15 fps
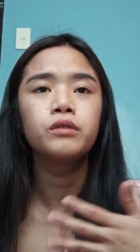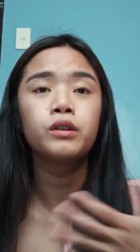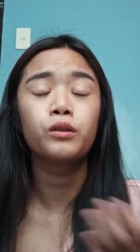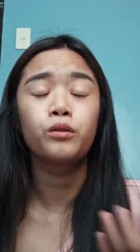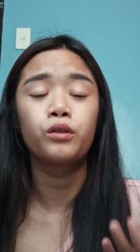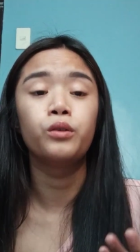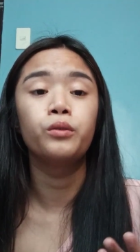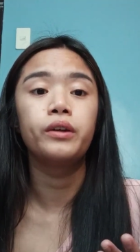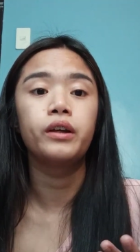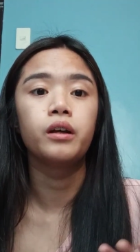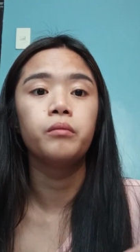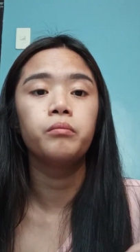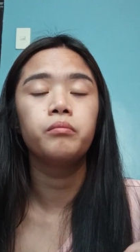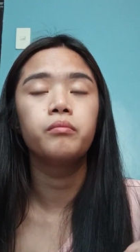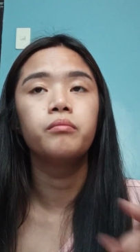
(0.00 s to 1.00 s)
well, growing
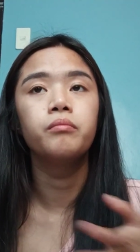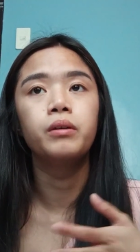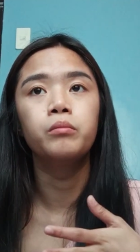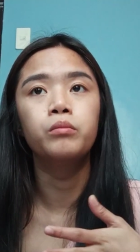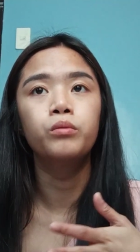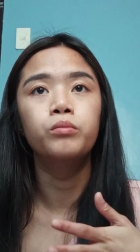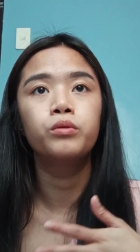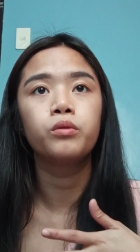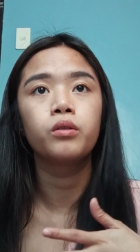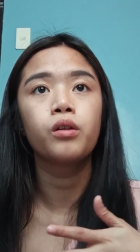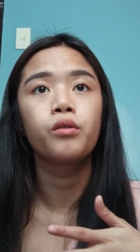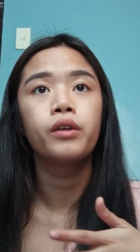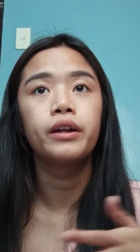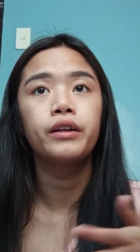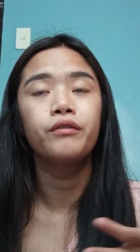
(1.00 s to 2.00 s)
up, my boobs were
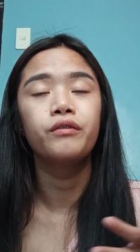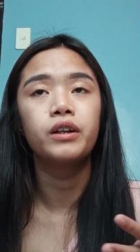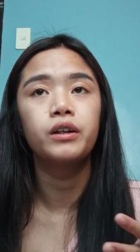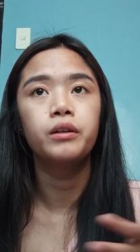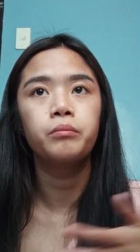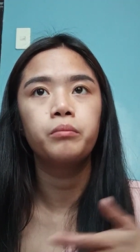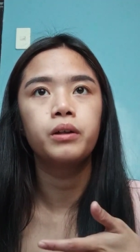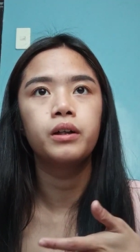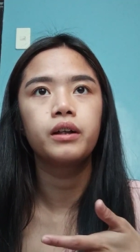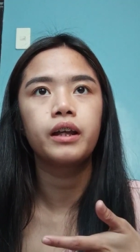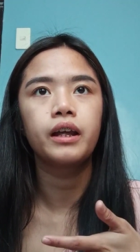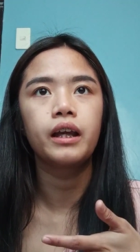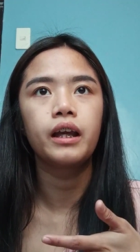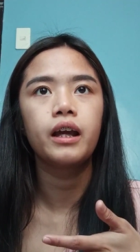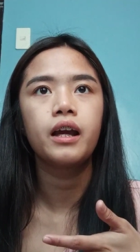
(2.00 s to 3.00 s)
already very
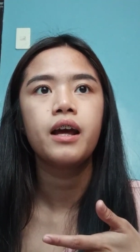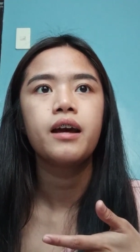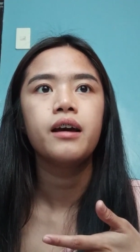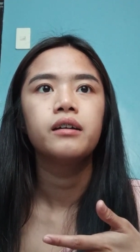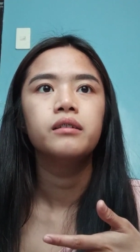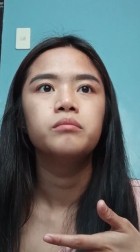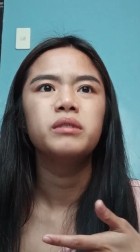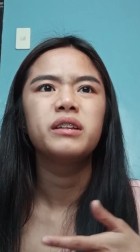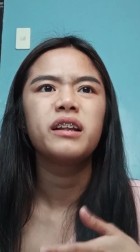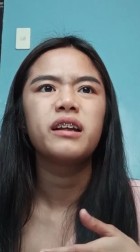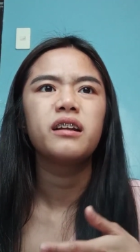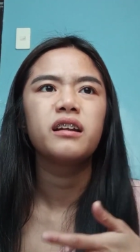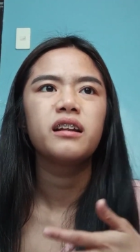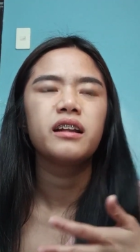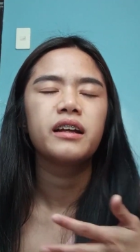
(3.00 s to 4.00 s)
perky, but
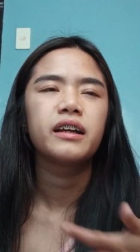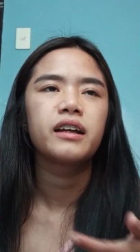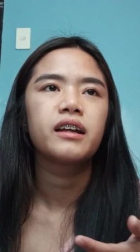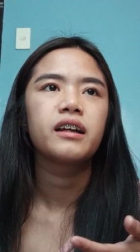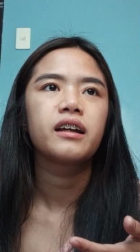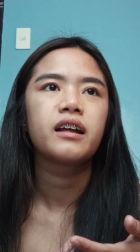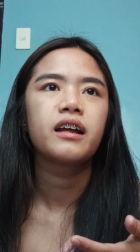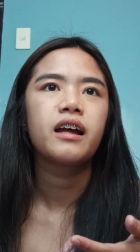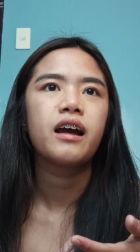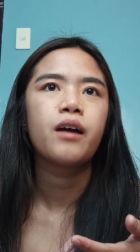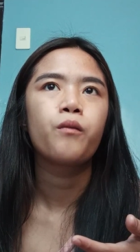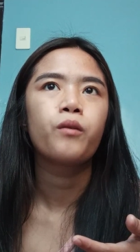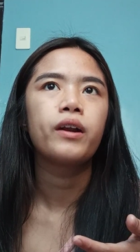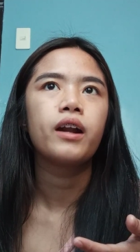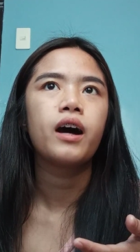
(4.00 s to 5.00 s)
then like
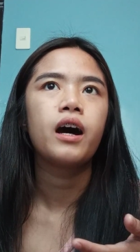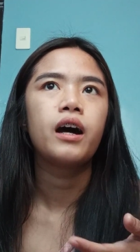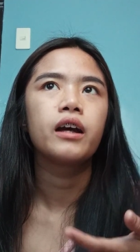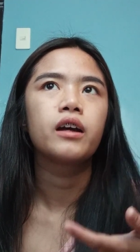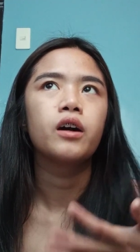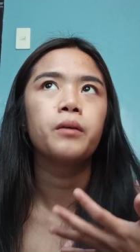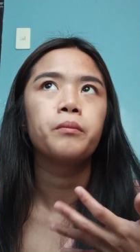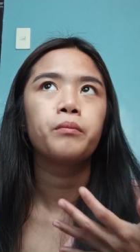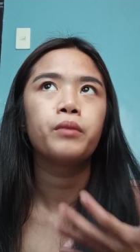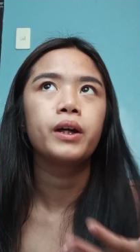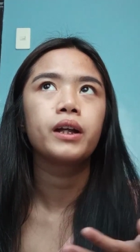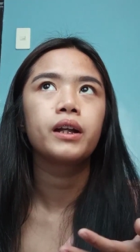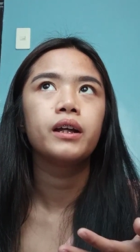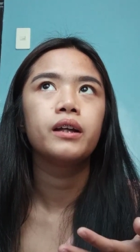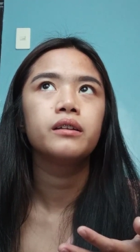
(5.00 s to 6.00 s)
when I got
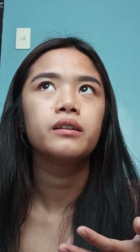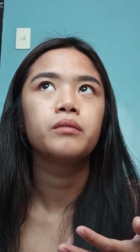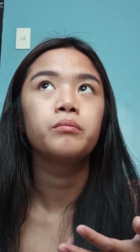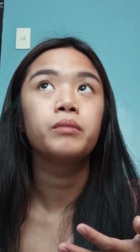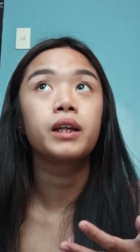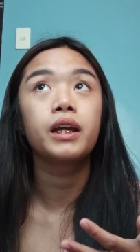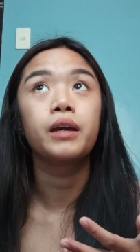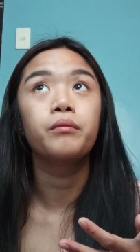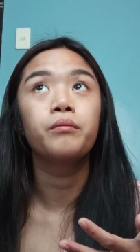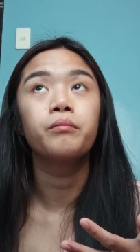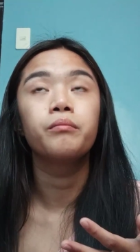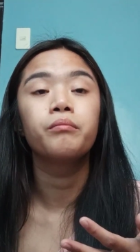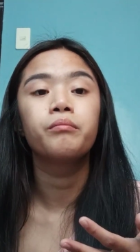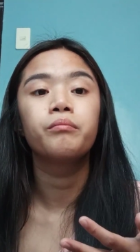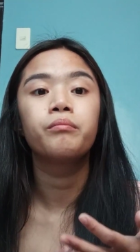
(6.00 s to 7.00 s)
pregnant, it
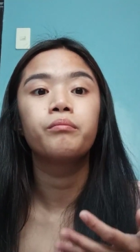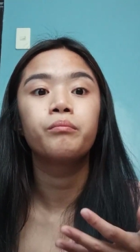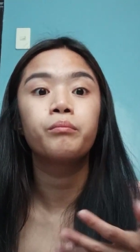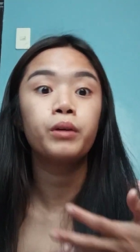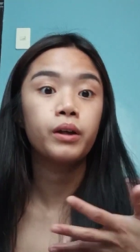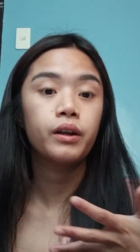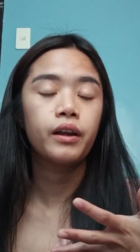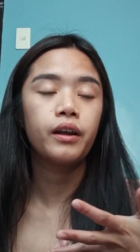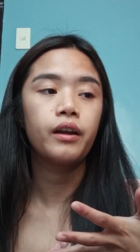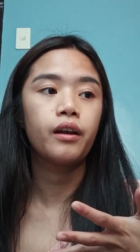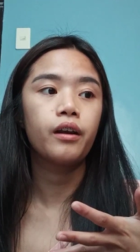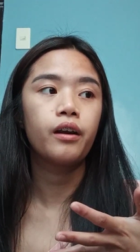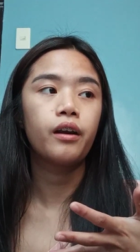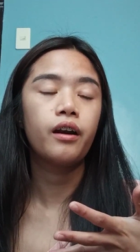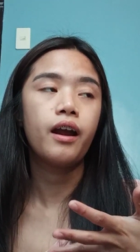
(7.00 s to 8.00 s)
became
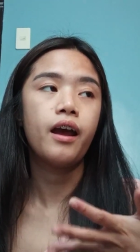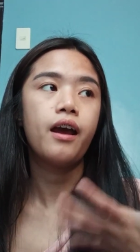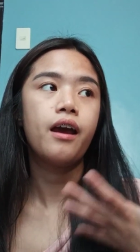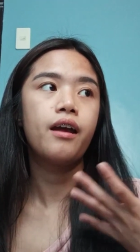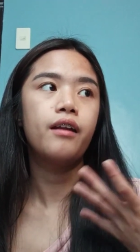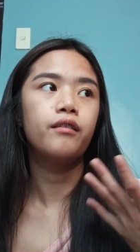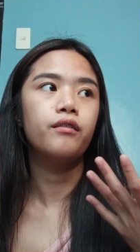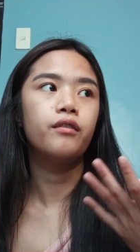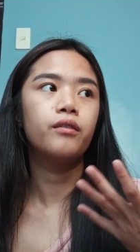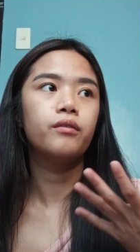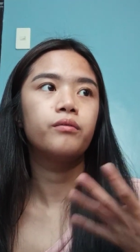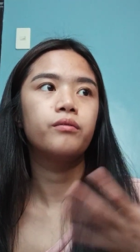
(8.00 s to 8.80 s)
perkier and